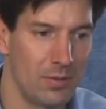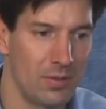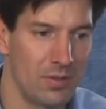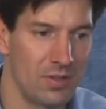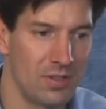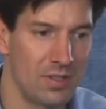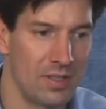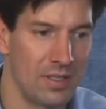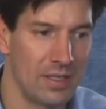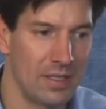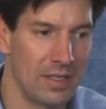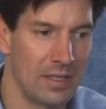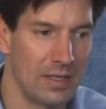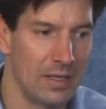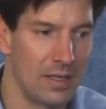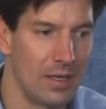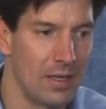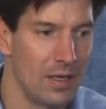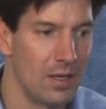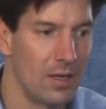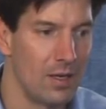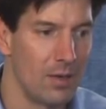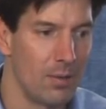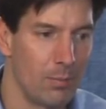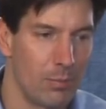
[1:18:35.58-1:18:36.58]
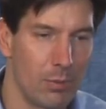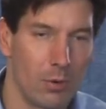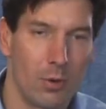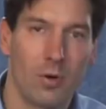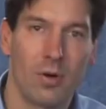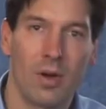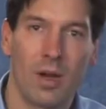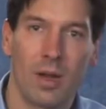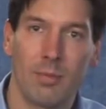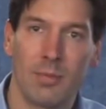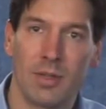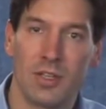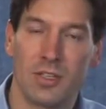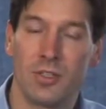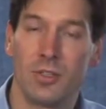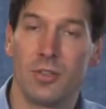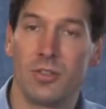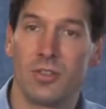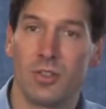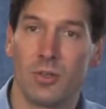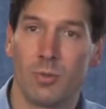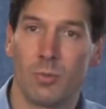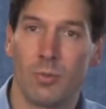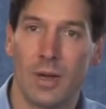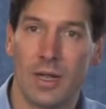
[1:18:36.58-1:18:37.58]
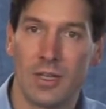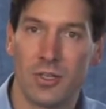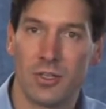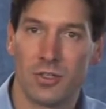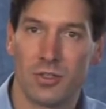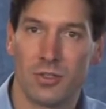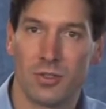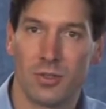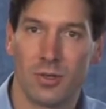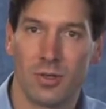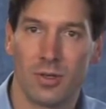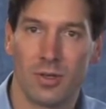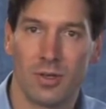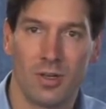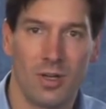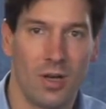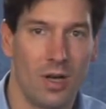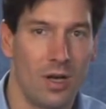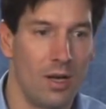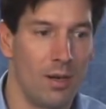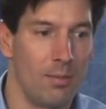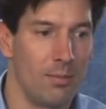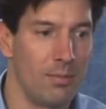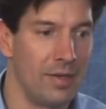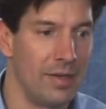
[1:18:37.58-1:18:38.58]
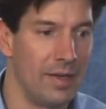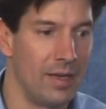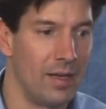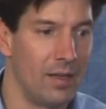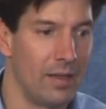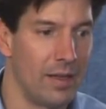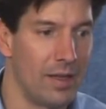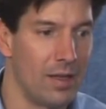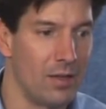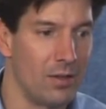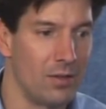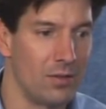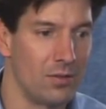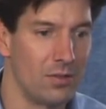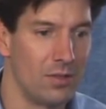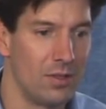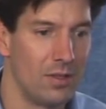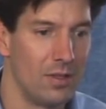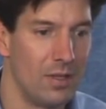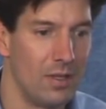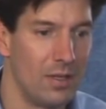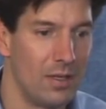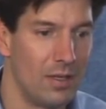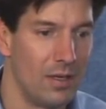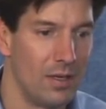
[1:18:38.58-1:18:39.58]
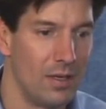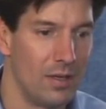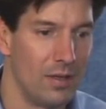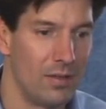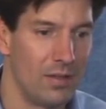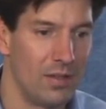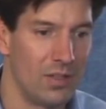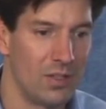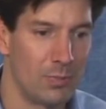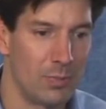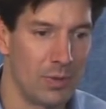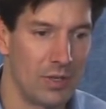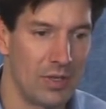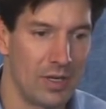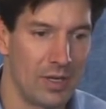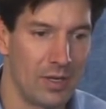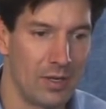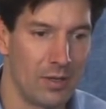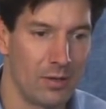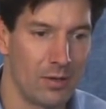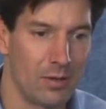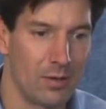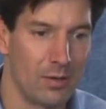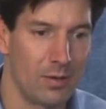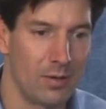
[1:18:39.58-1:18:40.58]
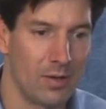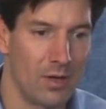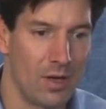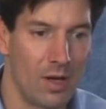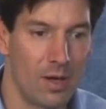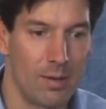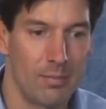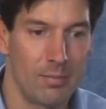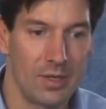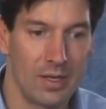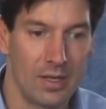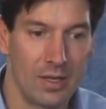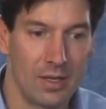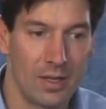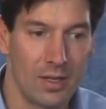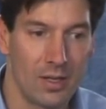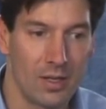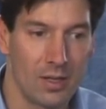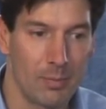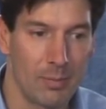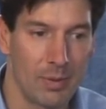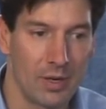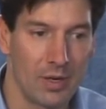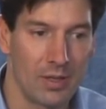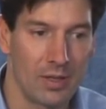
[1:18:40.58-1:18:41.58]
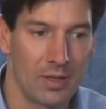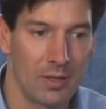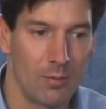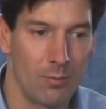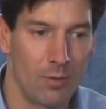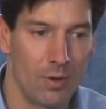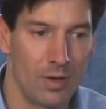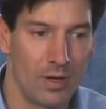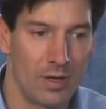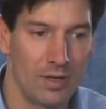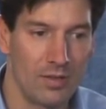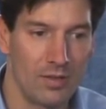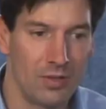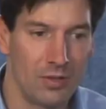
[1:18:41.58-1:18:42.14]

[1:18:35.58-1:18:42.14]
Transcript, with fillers: is the program that's used to register COM DLLs. This particular COM DLL apparently wanted